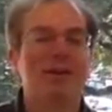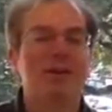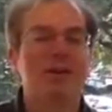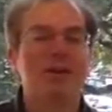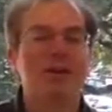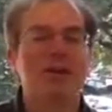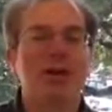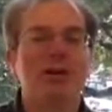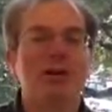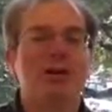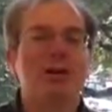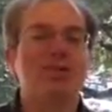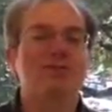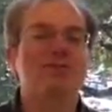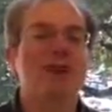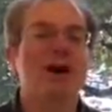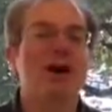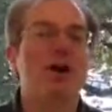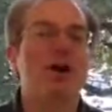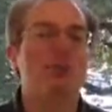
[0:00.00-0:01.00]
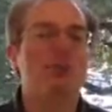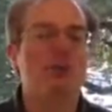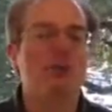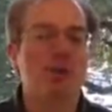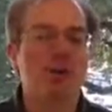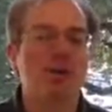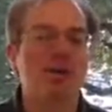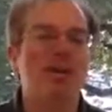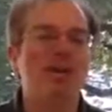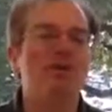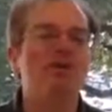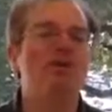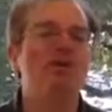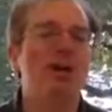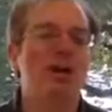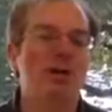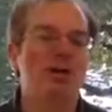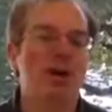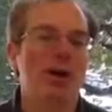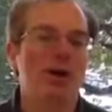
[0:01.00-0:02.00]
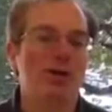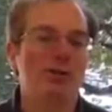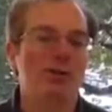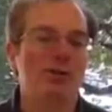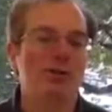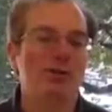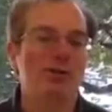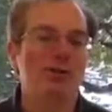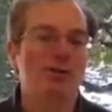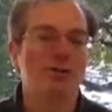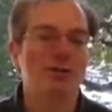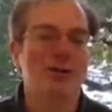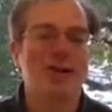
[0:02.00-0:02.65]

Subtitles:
the utilities fire up the peak use generators.